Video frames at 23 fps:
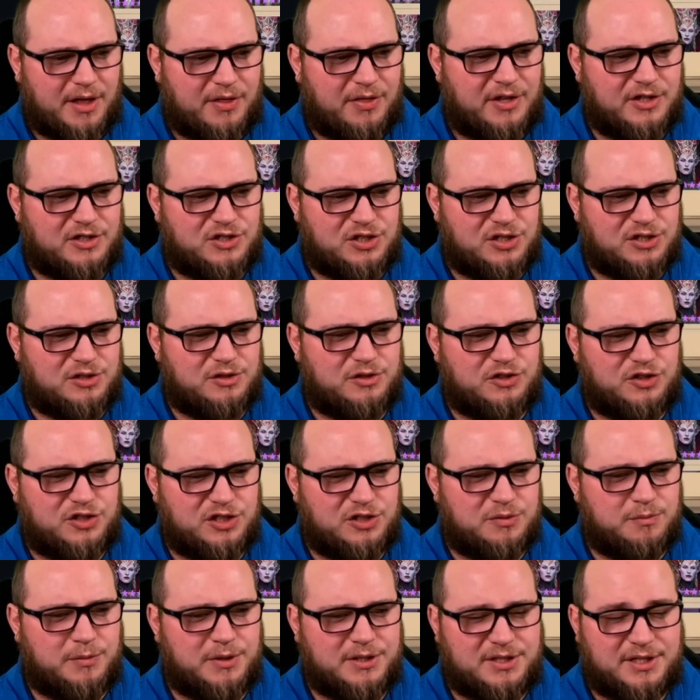I think she's
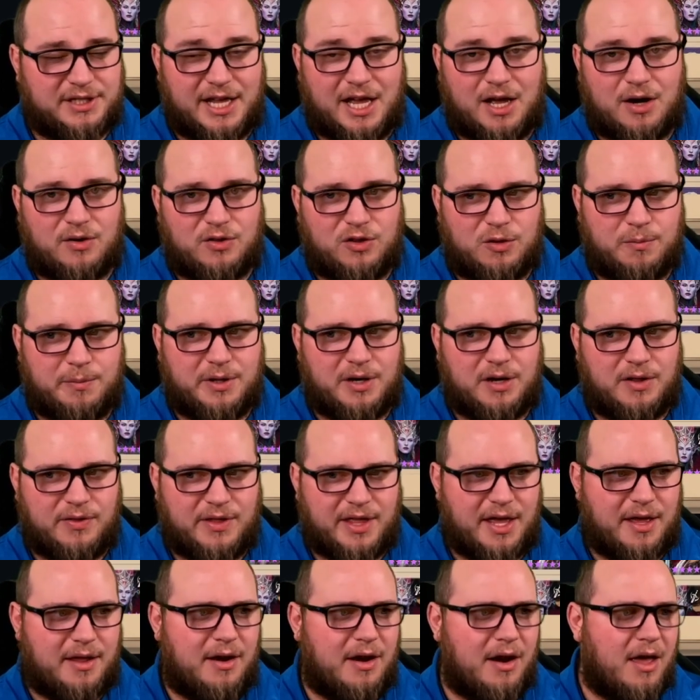missing out a little bit on
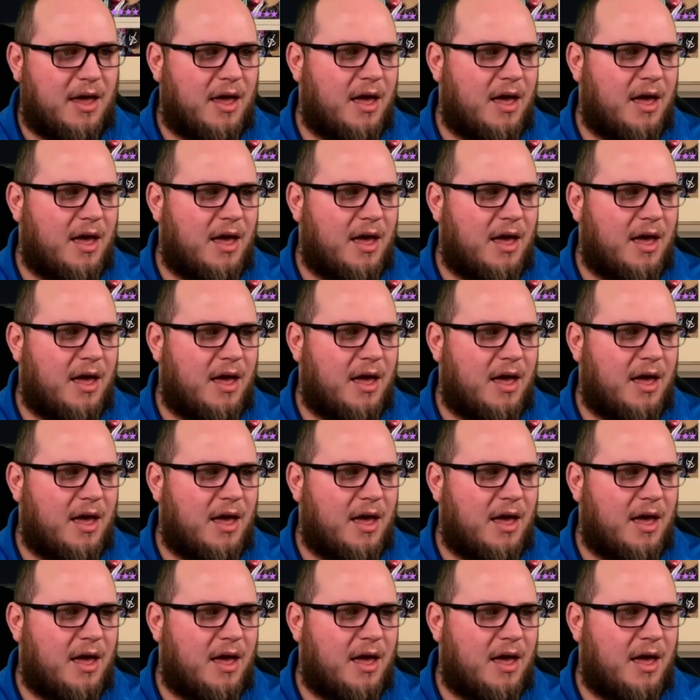that.